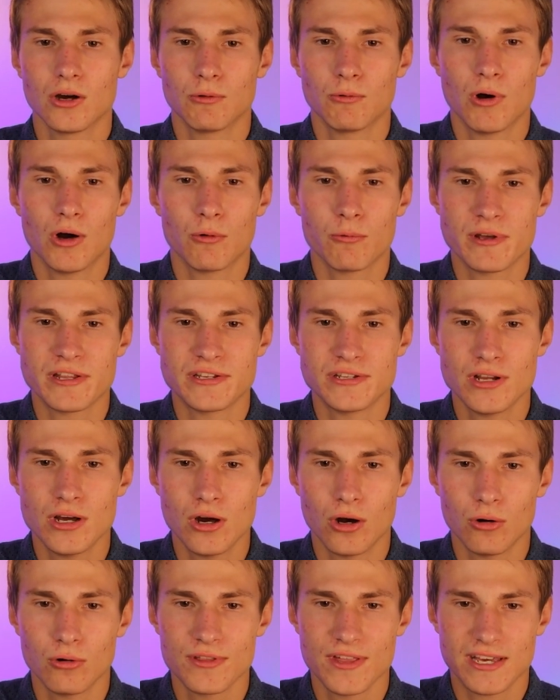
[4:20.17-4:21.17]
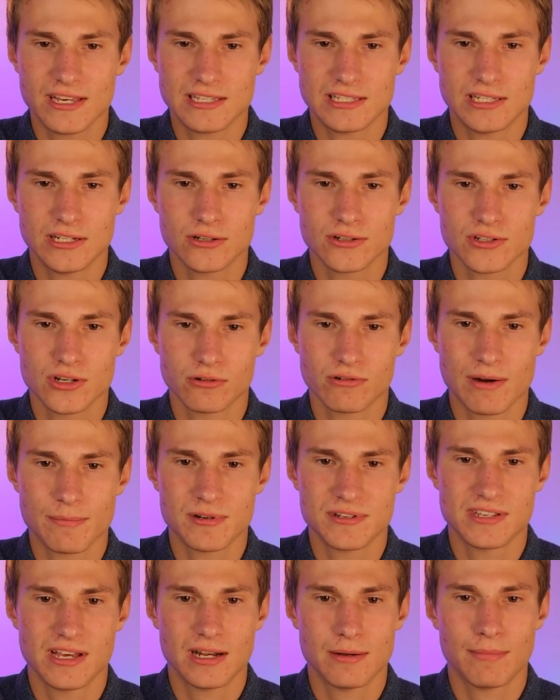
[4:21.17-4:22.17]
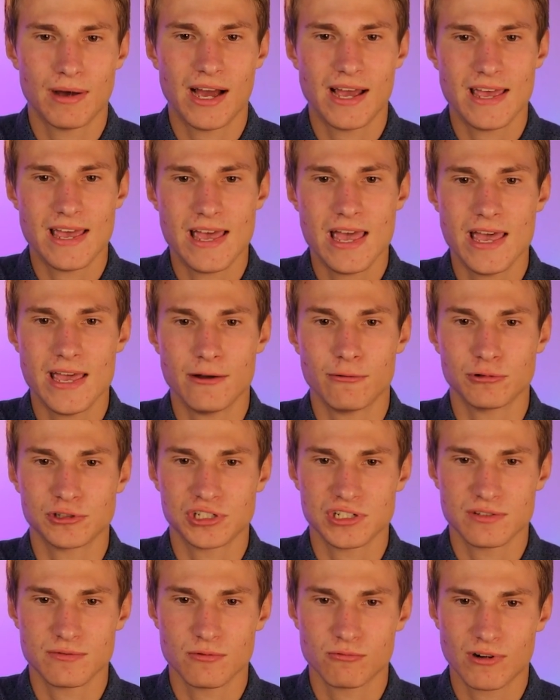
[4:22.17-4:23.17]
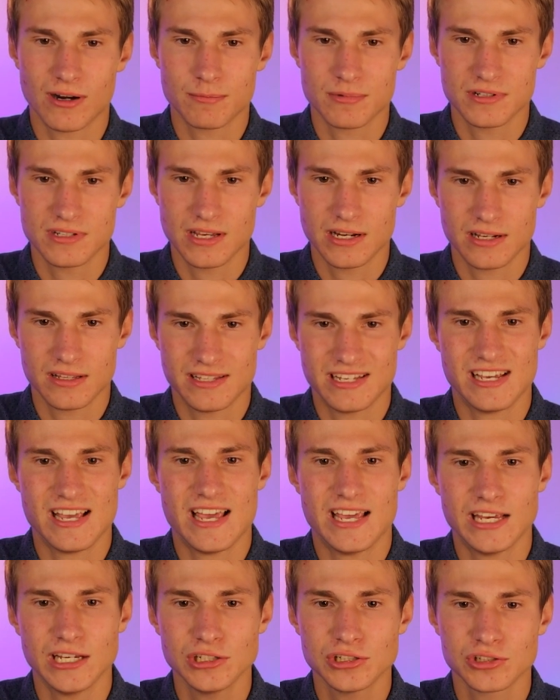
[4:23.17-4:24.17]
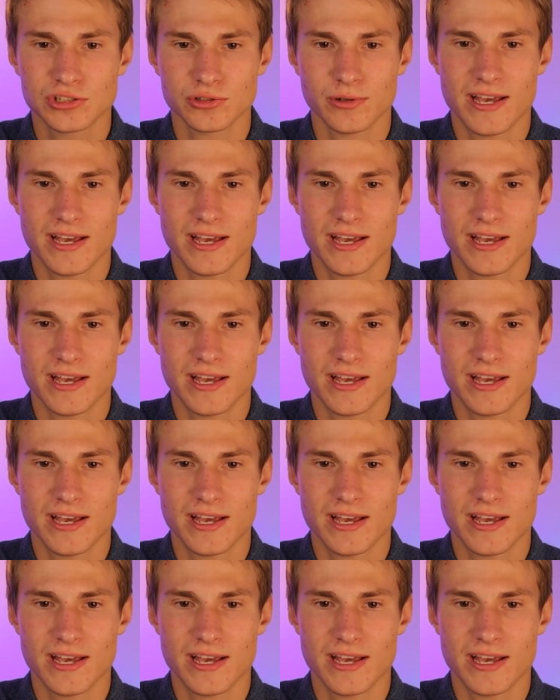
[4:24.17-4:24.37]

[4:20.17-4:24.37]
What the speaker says: Well, we know that years are represented by A, which is representing the age.